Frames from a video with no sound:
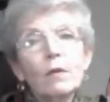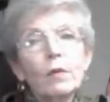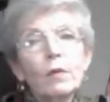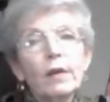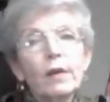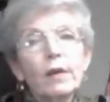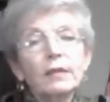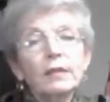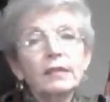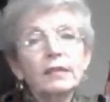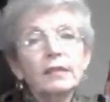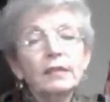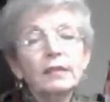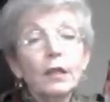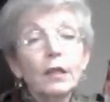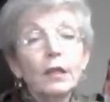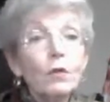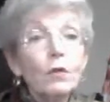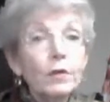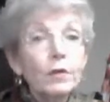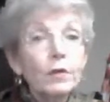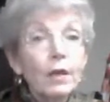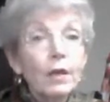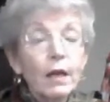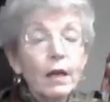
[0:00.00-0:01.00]
where it's
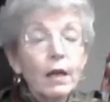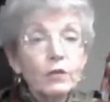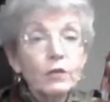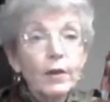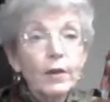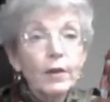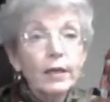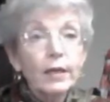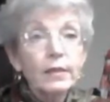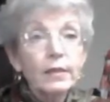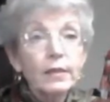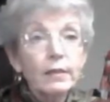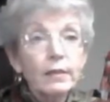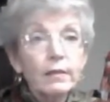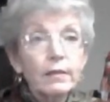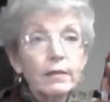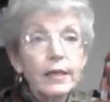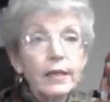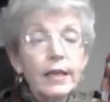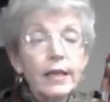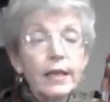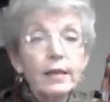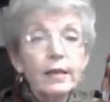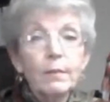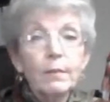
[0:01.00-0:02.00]
slowed
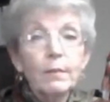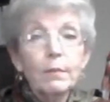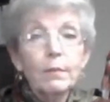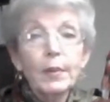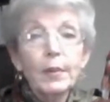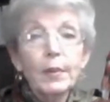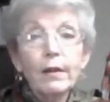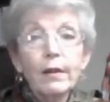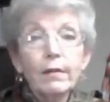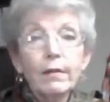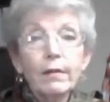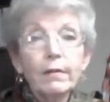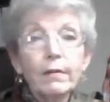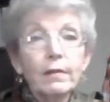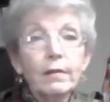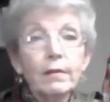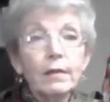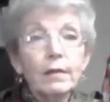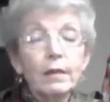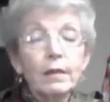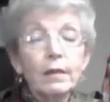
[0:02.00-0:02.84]
contractility and impaired